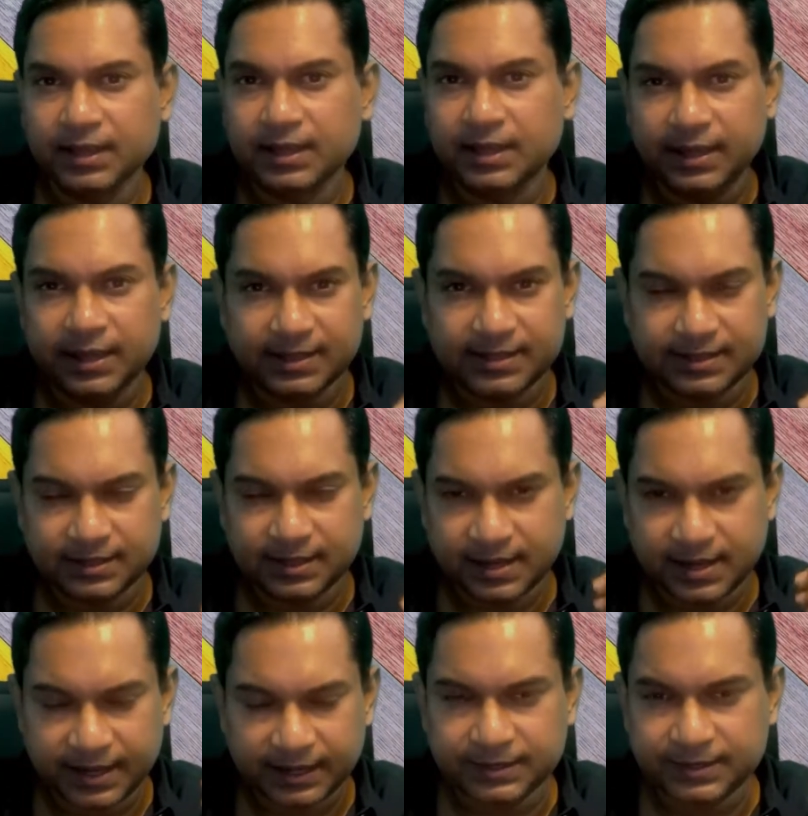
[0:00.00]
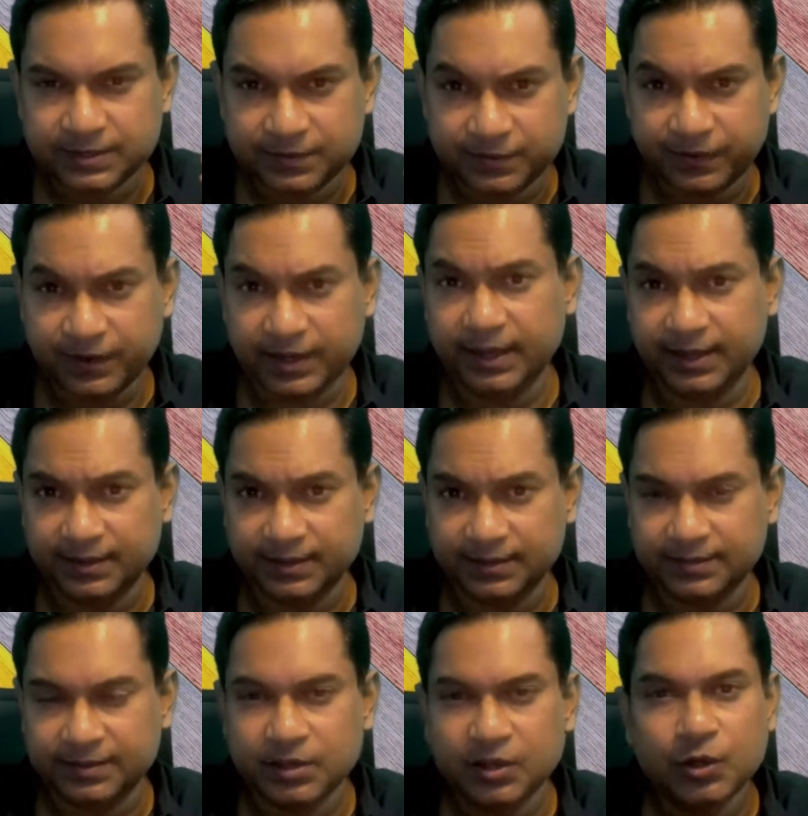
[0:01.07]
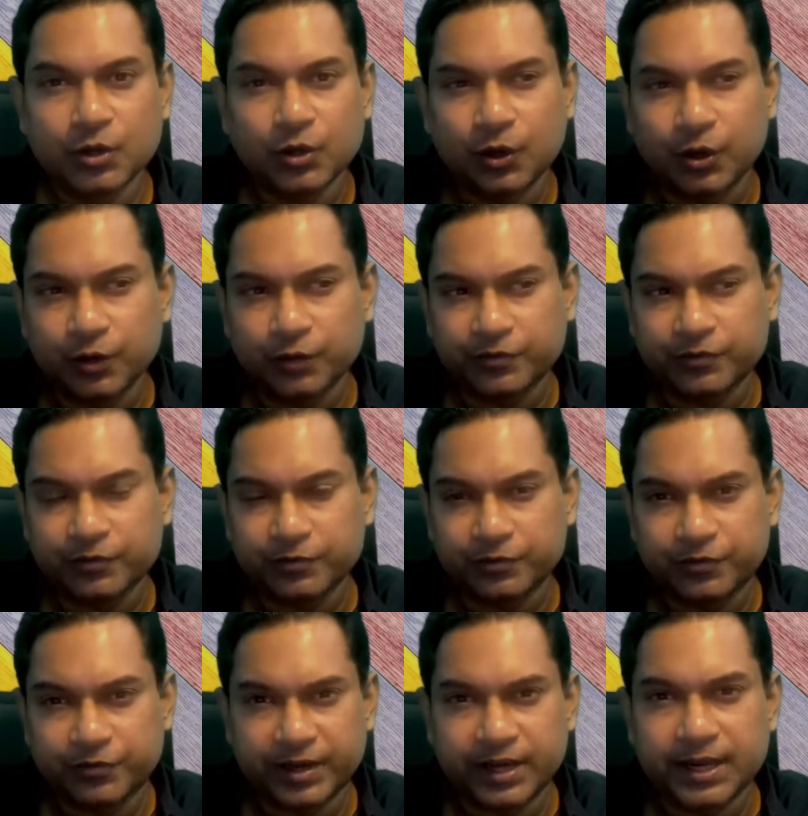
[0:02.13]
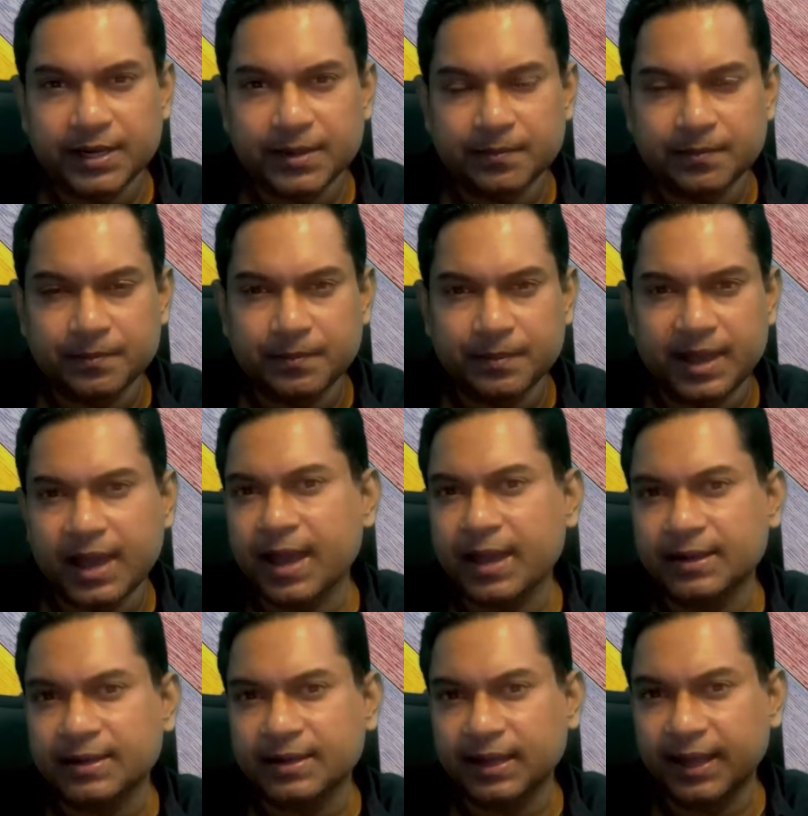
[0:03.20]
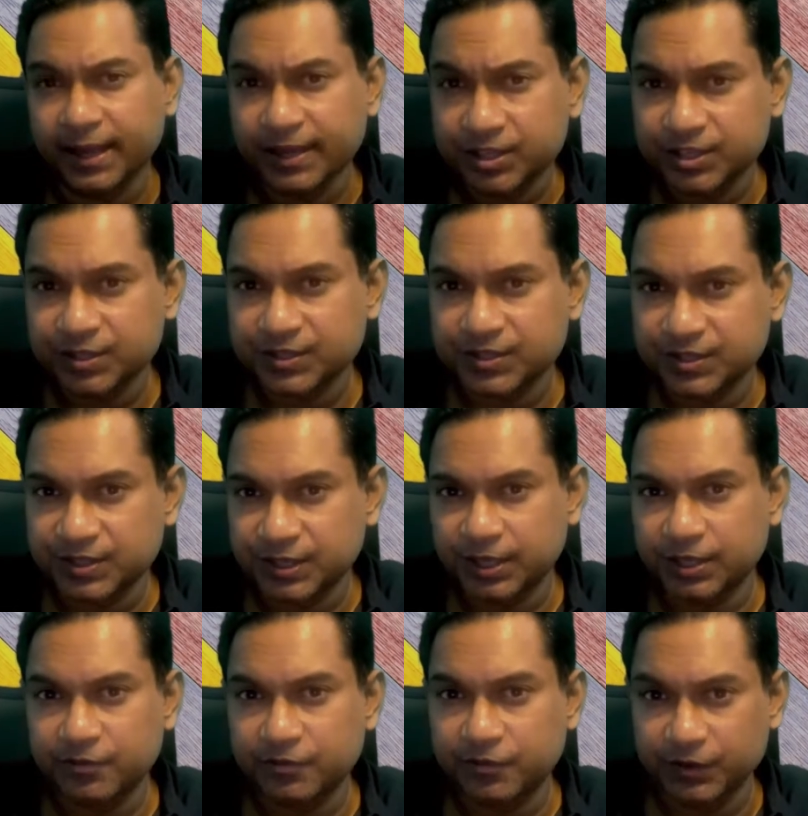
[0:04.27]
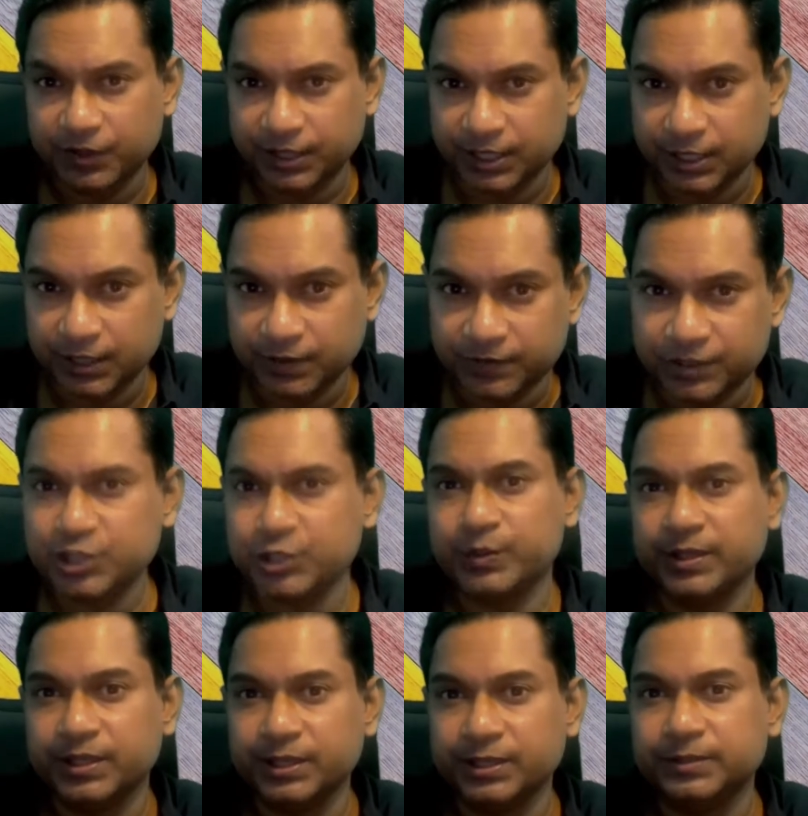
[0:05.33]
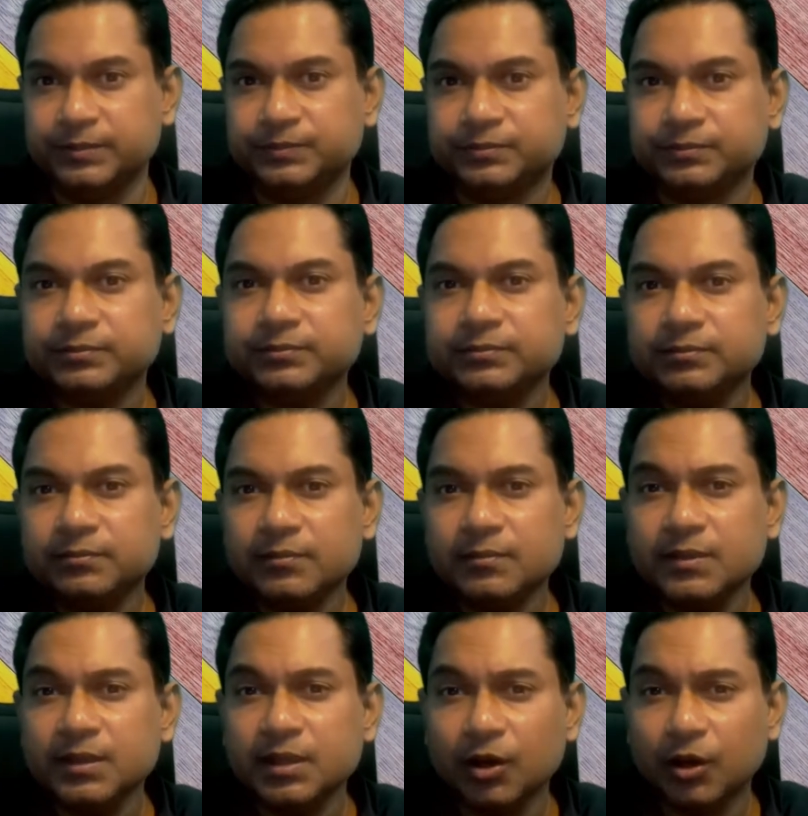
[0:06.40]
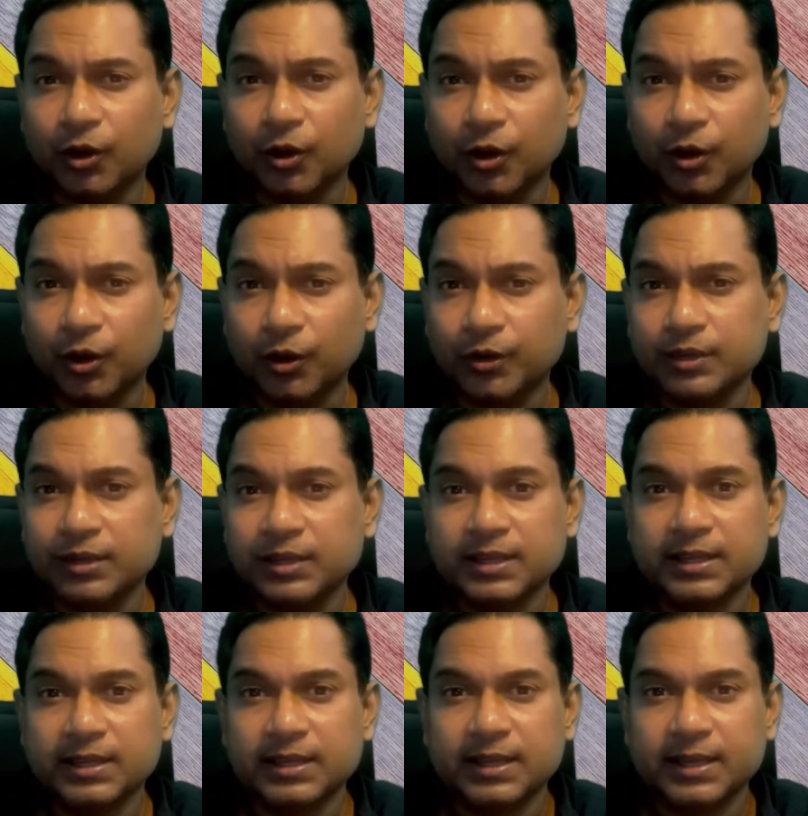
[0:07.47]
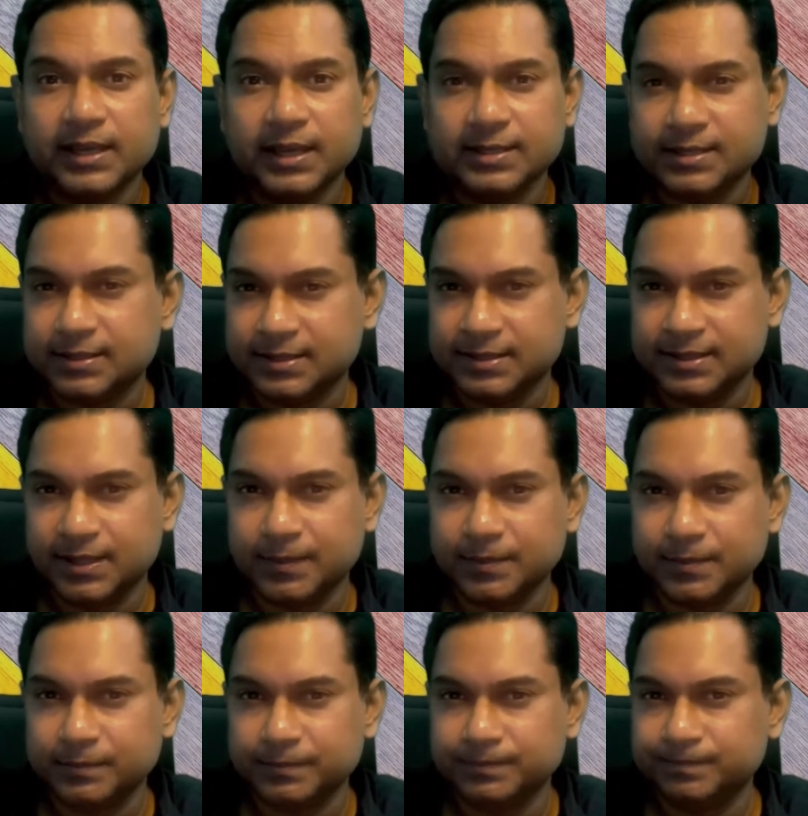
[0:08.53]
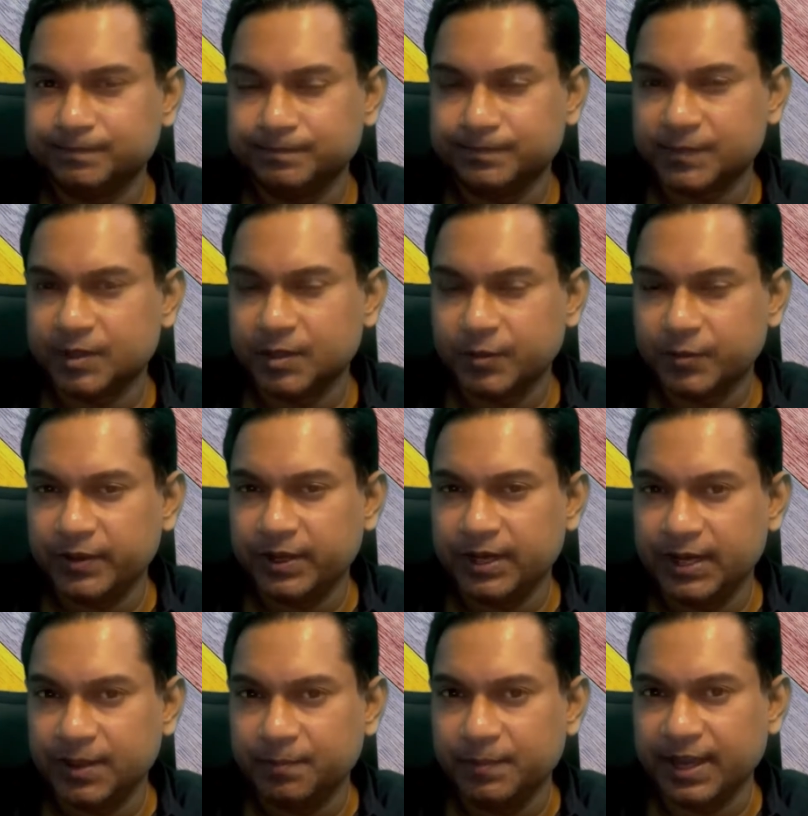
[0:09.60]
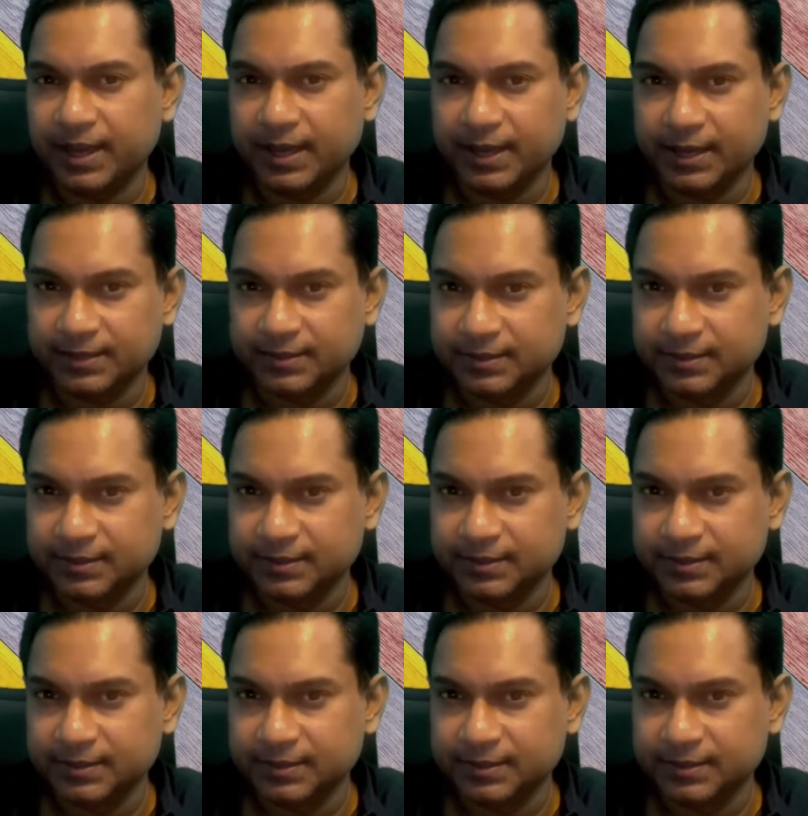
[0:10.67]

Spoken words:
Is it the next phase of freedom and agency for the individual, or is it some really bad,